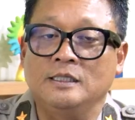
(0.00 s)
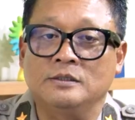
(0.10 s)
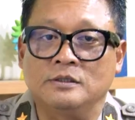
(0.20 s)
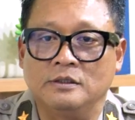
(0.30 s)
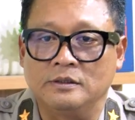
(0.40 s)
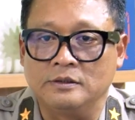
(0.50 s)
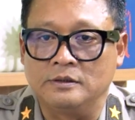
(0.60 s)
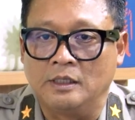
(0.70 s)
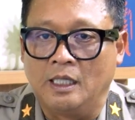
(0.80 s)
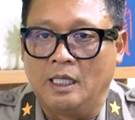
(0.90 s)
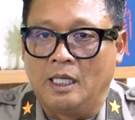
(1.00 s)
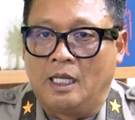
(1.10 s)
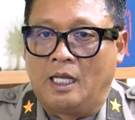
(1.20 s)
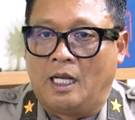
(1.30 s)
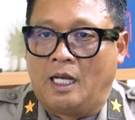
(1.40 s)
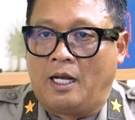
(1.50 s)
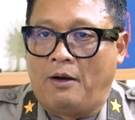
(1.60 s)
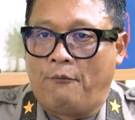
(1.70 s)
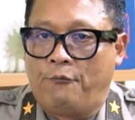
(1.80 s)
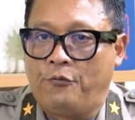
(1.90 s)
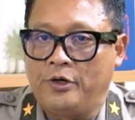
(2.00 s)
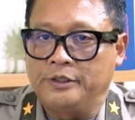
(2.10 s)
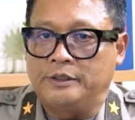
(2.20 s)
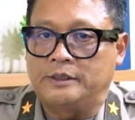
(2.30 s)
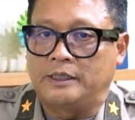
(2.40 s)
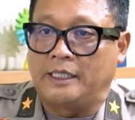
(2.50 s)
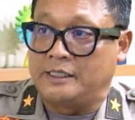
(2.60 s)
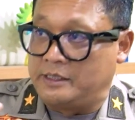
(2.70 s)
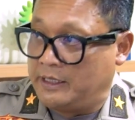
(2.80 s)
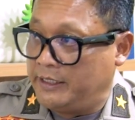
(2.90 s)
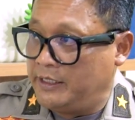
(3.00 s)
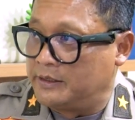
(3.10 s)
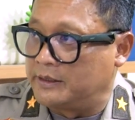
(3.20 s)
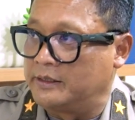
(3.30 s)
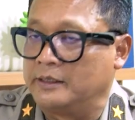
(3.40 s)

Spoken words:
So what, as the leader,